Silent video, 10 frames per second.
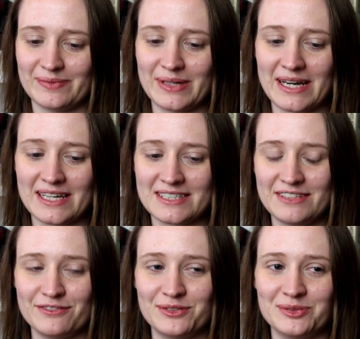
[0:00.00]
it
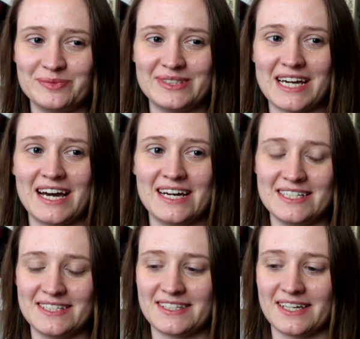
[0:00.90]
actually formed
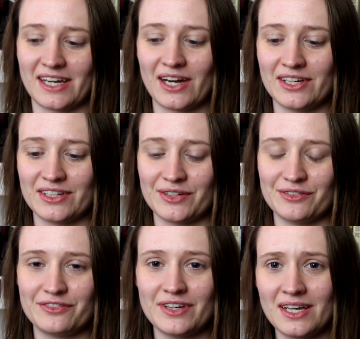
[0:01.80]
as a kind
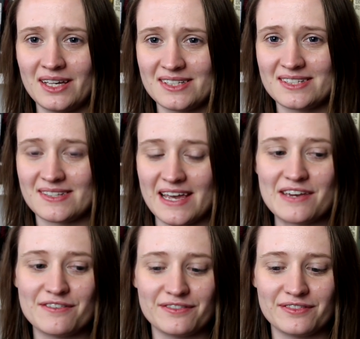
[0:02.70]
of
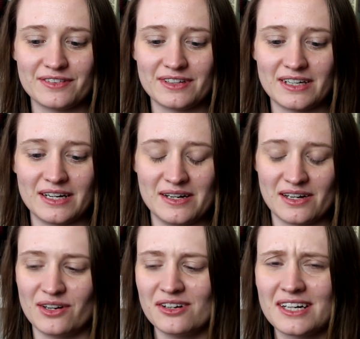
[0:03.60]
safe
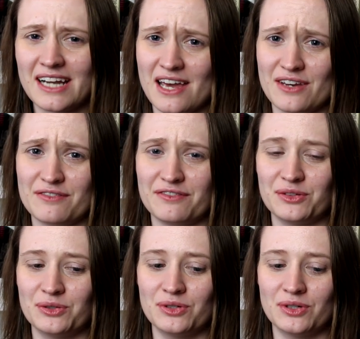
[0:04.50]
conclave
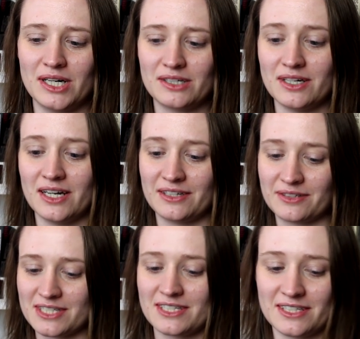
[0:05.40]
for early
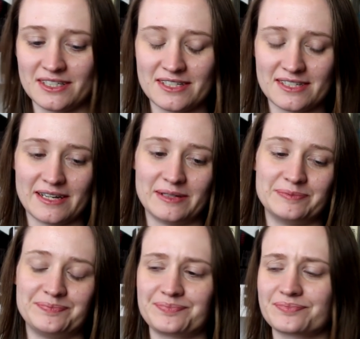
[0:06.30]
Christians.
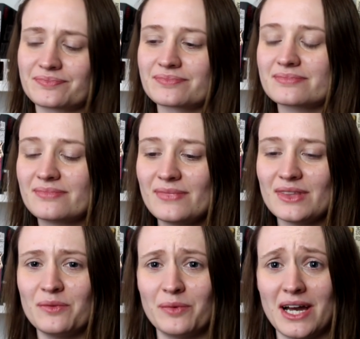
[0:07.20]

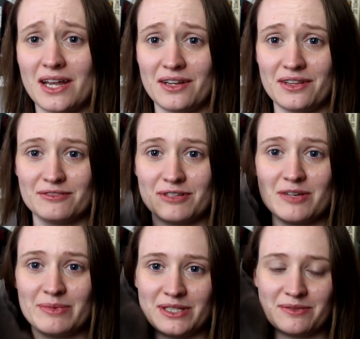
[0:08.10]
When the
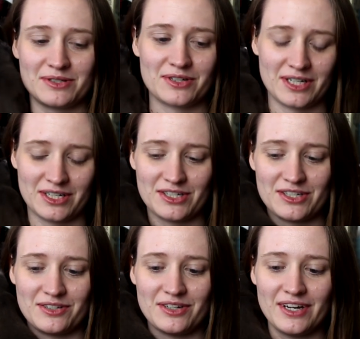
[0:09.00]
Romans were trying
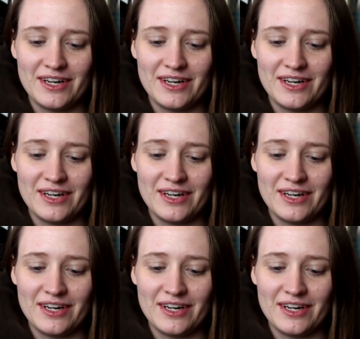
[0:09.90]
to